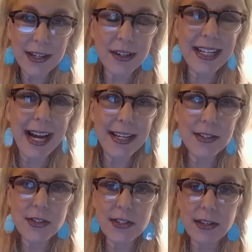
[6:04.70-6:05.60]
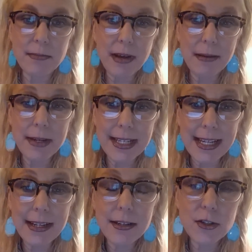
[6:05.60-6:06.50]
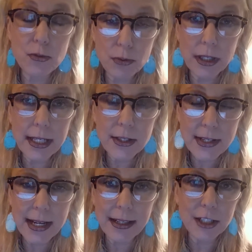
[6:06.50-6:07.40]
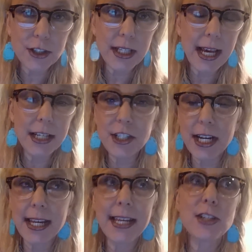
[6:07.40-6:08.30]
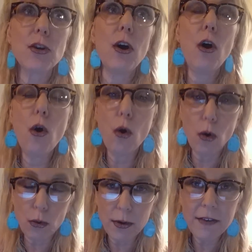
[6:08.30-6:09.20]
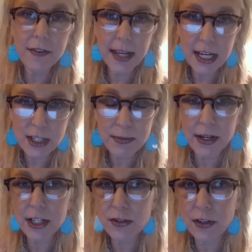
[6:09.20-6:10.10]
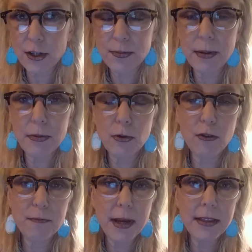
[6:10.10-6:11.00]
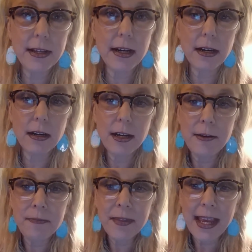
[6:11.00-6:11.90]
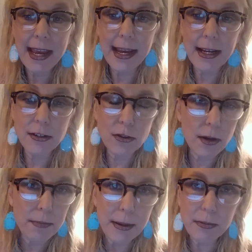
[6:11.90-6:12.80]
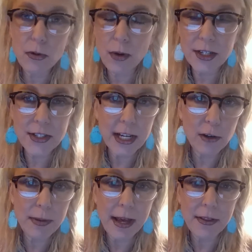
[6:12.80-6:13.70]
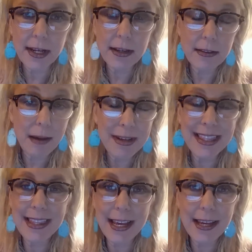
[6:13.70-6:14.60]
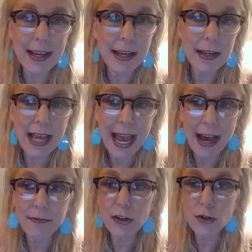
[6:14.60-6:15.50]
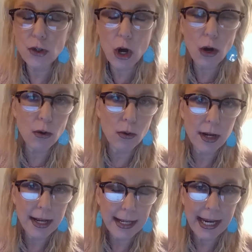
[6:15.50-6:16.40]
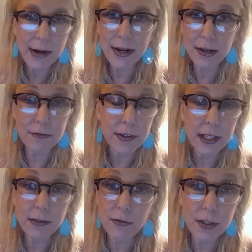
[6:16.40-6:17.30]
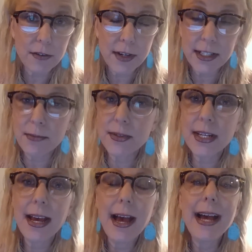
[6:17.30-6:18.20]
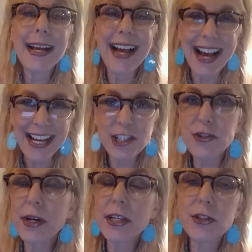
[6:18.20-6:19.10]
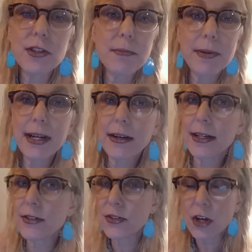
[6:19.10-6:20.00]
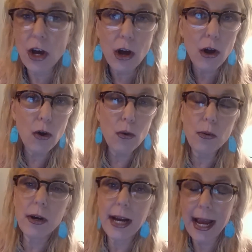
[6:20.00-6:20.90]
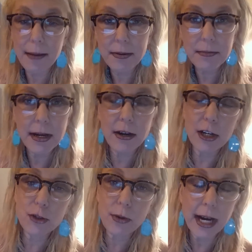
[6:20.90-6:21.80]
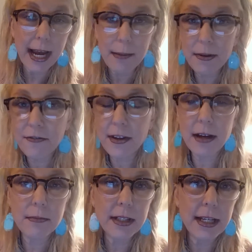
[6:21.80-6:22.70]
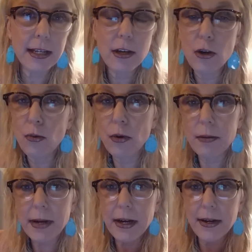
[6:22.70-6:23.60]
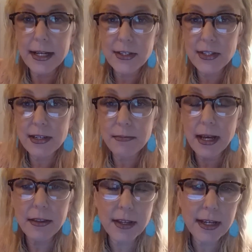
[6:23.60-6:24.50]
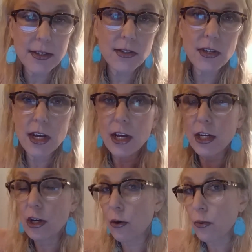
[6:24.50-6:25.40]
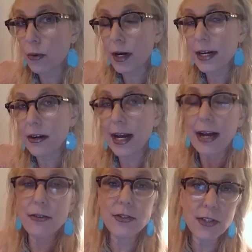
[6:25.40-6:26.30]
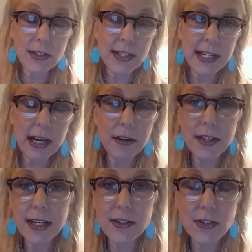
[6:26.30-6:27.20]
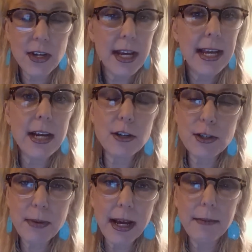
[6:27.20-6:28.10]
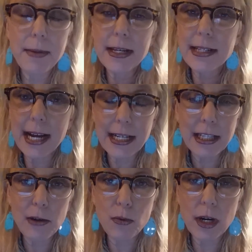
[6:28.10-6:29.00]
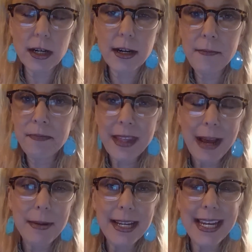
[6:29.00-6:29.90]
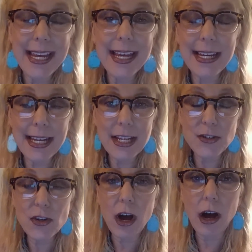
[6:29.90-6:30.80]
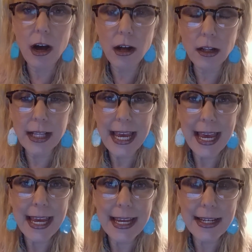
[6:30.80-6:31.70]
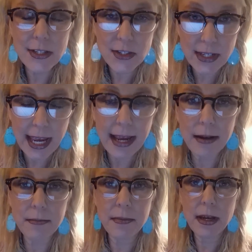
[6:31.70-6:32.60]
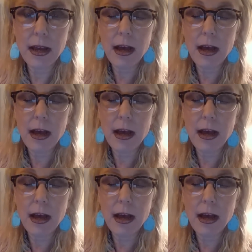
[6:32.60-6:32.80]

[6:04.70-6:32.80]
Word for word: inner guiding system. I mean, it is really psychologically hijacking. It's a horrific experience for those people who have been there. And the people who are psychopathic, I mean, they have no caring or feeling for their victims. Contrary to the appearance, oh, we're a happy marriage, we're a happy family, we're married, see my this, you know, we're in our house, see our this, here's my big title at work. I mean, it is all a scam